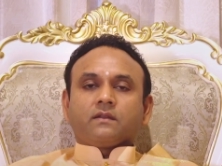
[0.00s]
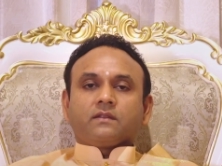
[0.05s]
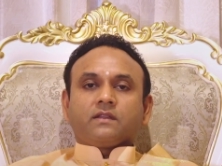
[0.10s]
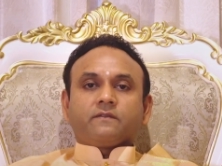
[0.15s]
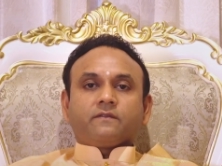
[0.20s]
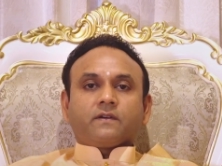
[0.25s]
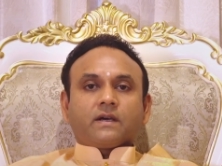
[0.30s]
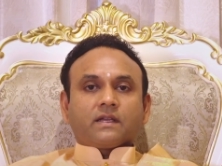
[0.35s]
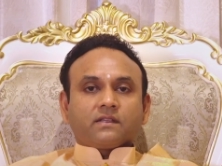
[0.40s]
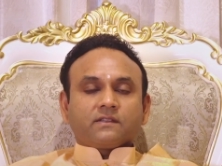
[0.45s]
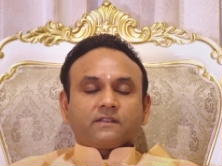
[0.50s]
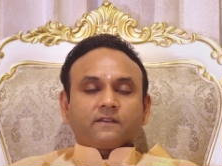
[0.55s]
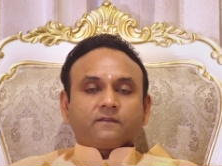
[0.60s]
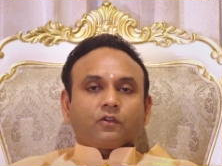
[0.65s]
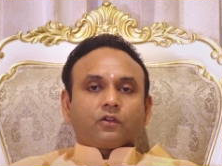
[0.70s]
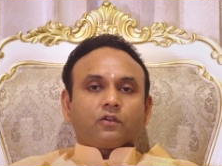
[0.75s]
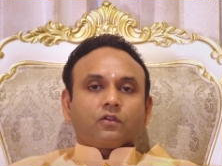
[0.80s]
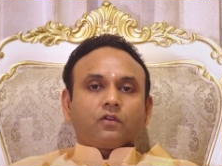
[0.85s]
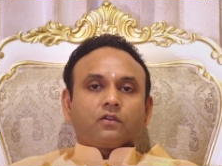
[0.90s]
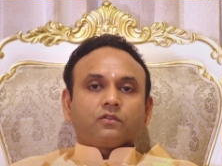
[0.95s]
Their fathers have
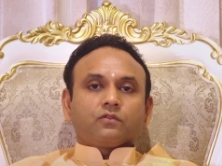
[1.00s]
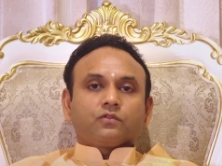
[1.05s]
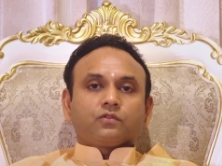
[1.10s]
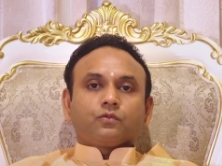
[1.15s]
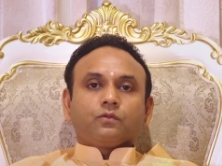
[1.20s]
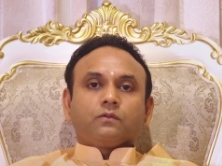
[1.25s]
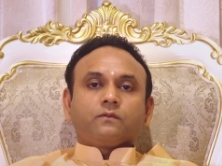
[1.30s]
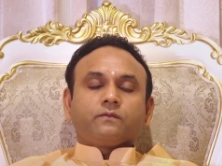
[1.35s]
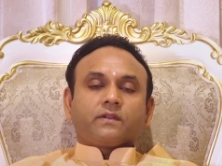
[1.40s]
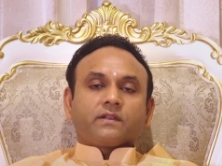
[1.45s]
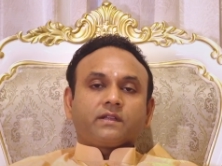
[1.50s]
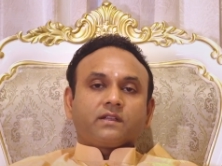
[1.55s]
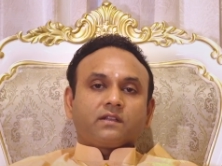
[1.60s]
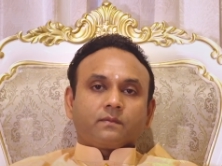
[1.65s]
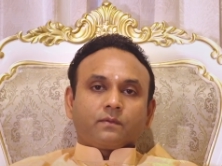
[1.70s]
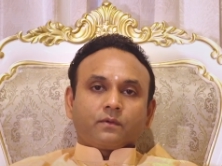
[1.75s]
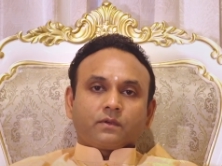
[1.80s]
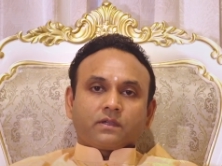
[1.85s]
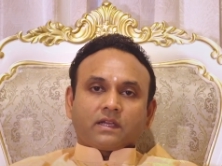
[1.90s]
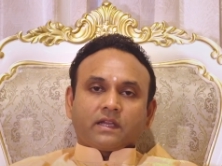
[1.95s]
not gone to school, forget
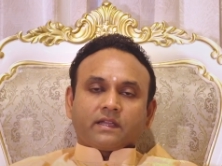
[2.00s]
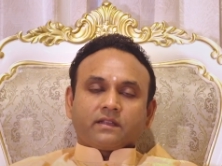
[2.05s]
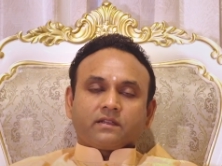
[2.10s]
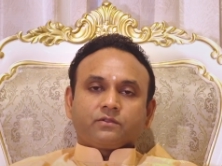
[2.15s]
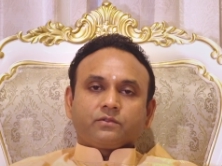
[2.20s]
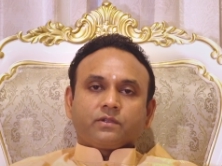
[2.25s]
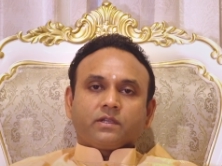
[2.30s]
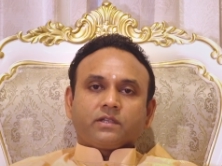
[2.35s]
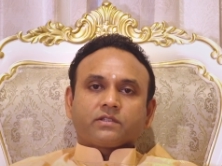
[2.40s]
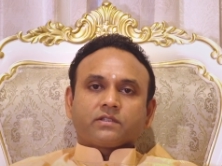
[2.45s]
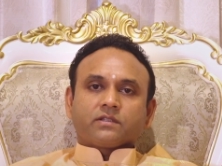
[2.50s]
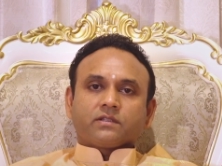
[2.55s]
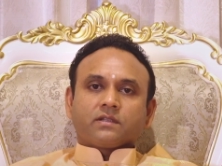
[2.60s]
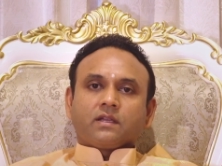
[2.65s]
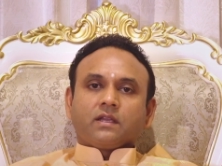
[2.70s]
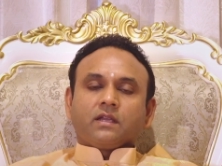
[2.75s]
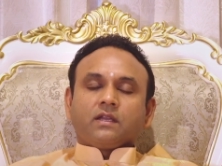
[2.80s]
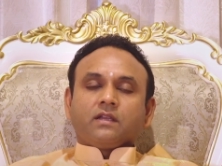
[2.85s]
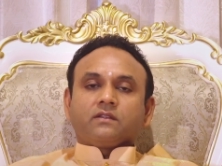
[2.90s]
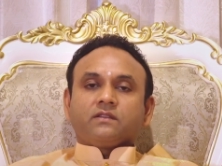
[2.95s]
about a higher education.
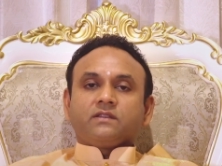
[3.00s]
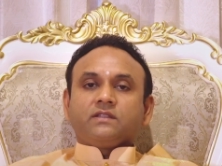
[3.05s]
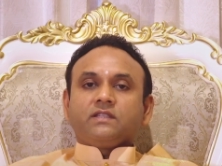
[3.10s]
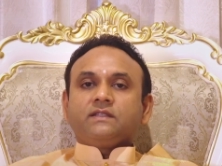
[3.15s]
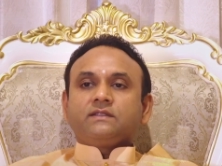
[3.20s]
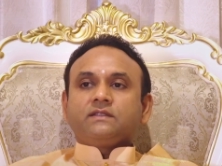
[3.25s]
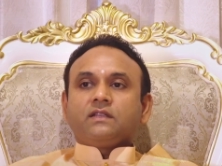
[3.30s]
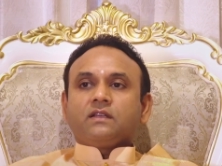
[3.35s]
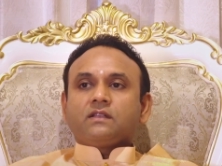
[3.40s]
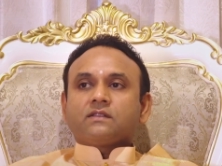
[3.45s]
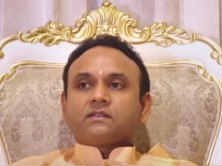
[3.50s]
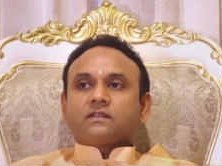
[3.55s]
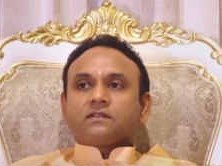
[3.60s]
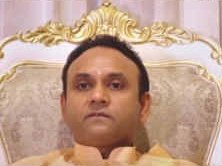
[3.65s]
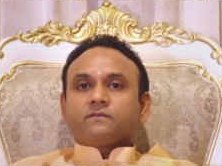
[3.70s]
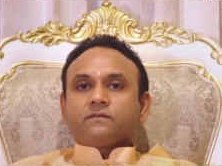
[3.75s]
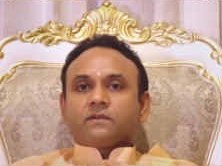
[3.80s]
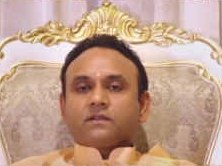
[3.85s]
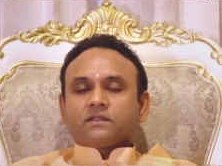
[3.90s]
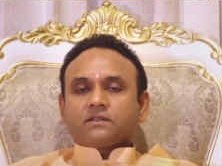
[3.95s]
These girls are
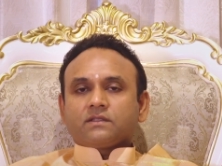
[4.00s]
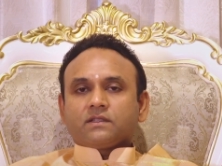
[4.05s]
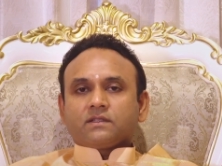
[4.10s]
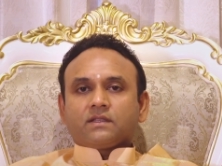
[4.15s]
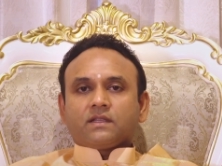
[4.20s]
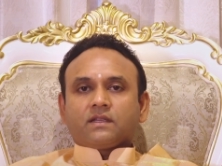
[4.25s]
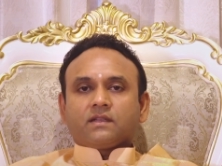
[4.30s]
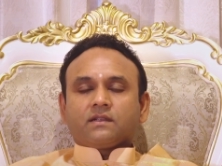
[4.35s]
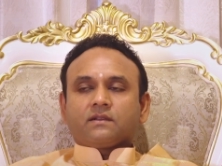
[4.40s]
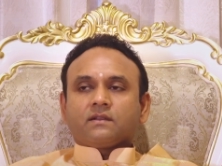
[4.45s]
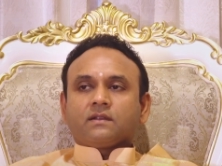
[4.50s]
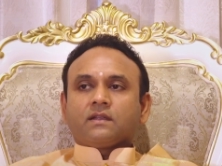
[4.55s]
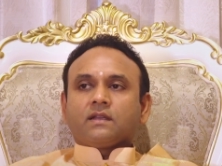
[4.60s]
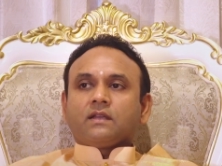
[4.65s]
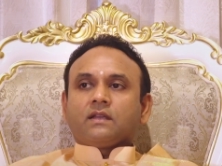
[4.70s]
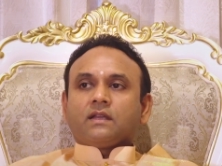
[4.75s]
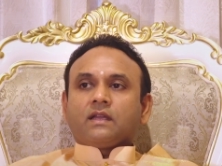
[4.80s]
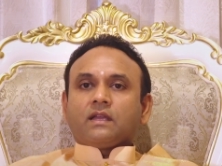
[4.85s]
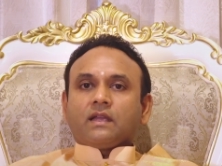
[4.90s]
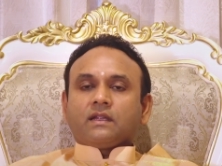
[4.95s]
the first in their
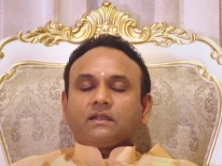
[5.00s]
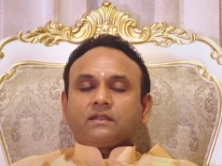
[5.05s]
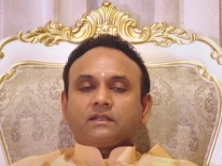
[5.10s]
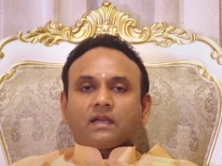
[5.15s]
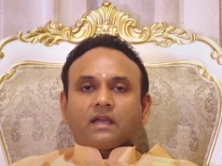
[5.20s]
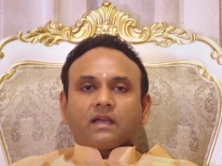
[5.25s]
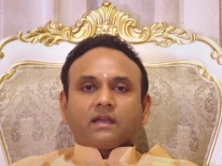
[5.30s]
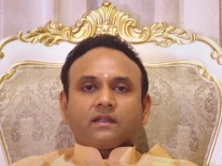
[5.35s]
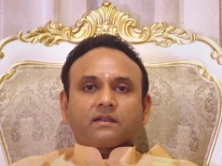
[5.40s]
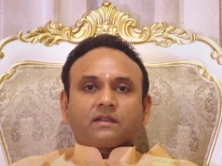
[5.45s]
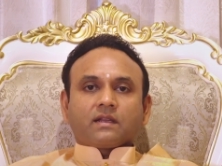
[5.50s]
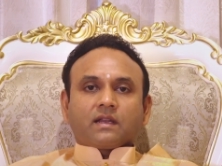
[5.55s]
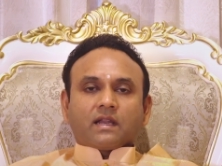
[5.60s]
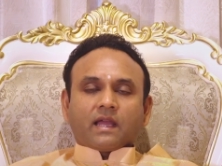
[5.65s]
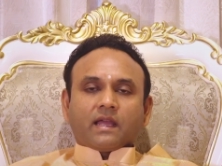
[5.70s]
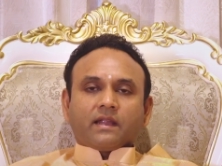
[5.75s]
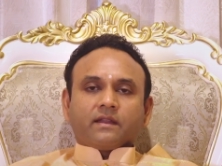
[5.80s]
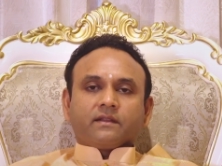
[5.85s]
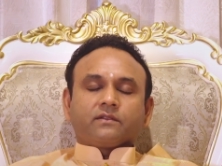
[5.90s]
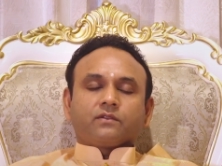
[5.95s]
entire
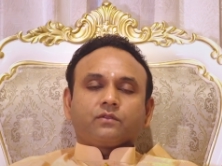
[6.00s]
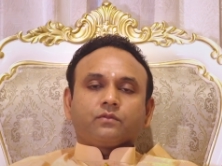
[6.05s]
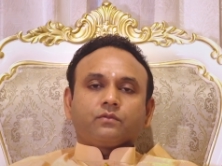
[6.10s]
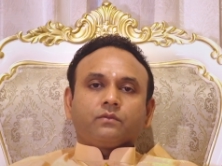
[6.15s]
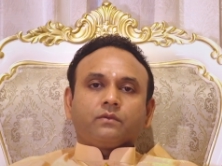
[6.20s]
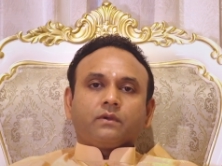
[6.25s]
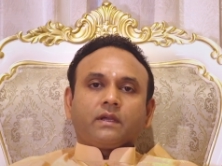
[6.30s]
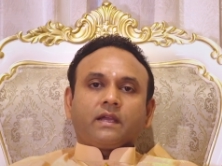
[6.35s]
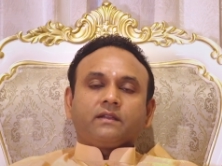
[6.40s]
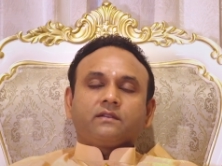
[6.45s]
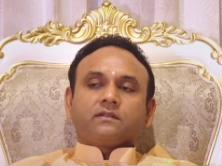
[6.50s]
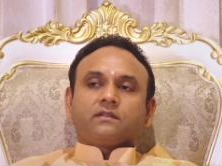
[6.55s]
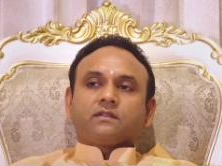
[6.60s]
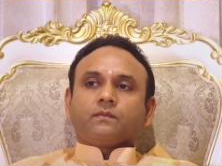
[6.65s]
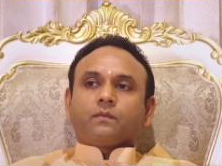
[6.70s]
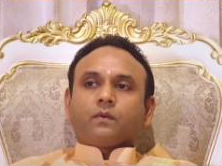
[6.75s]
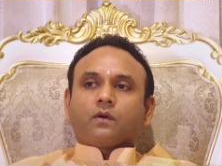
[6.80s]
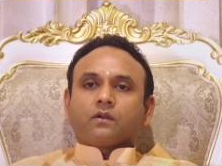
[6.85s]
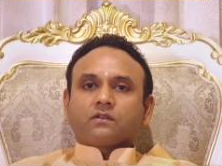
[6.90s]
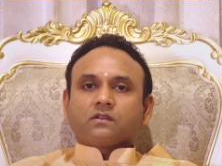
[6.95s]
clan to enter the
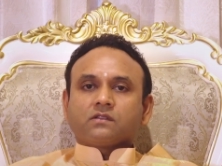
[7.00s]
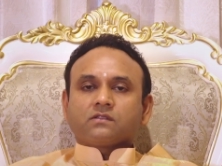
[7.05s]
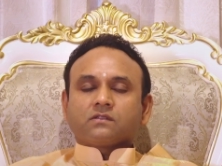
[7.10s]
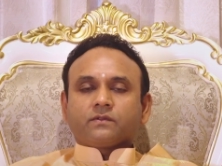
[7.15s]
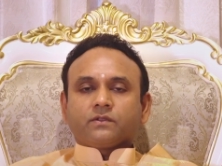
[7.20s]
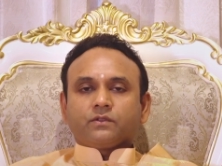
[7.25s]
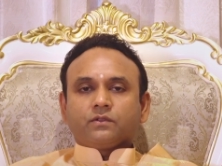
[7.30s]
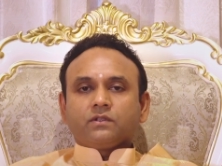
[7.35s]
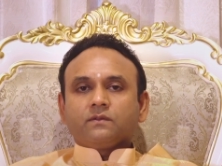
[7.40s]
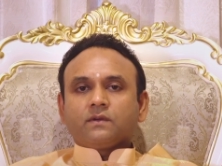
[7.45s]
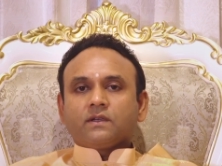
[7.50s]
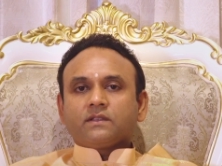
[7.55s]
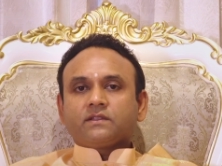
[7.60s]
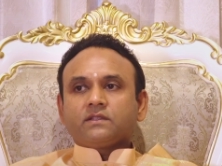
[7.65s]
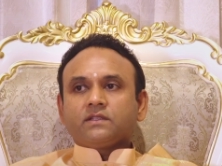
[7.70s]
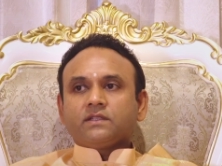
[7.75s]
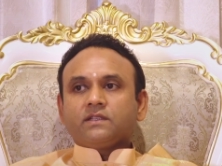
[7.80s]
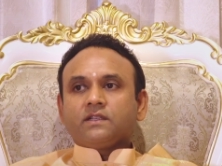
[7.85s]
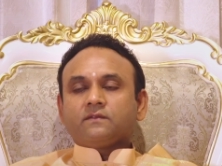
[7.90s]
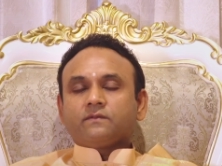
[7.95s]
portals of a
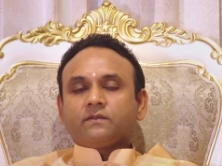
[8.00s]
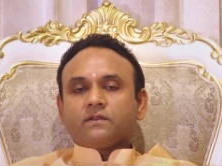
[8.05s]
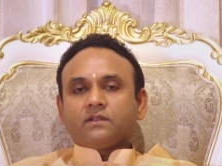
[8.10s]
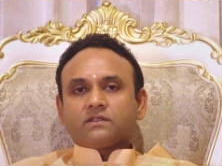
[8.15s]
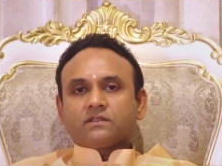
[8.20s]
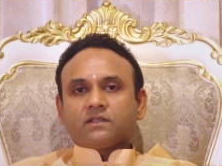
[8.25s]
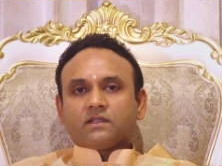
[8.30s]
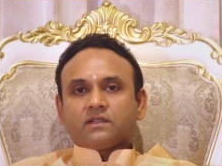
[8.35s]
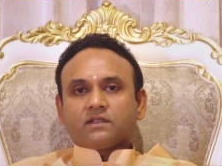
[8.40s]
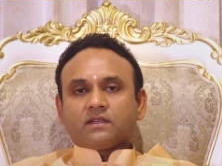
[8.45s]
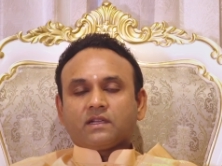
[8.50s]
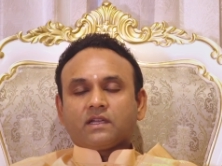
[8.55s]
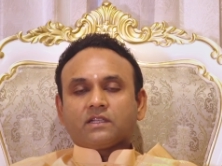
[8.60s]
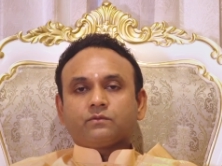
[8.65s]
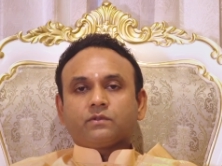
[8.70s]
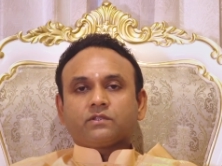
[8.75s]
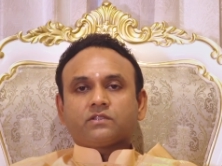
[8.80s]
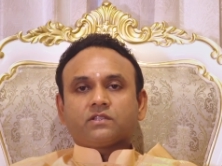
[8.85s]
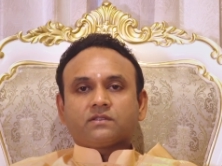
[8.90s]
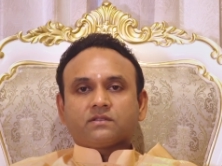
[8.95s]
university and finish their
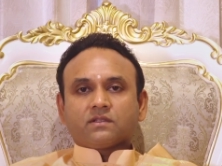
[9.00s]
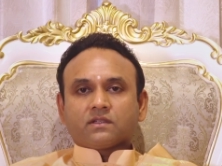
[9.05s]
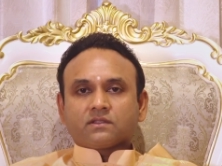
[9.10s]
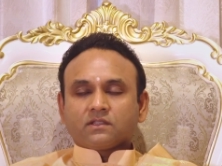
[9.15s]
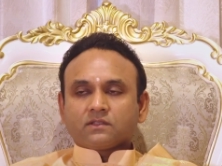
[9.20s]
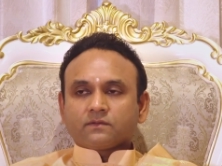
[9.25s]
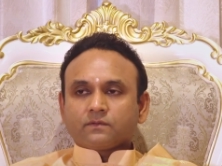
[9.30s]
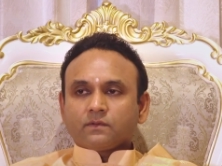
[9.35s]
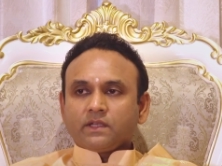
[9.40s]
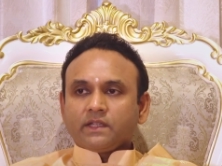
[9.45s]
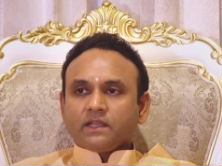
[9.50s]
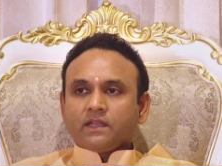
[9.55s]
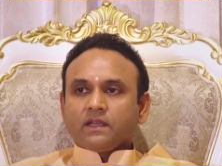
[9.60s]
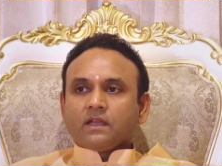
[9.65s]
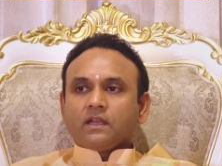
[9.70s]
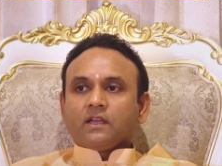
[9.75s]
graduation successfully.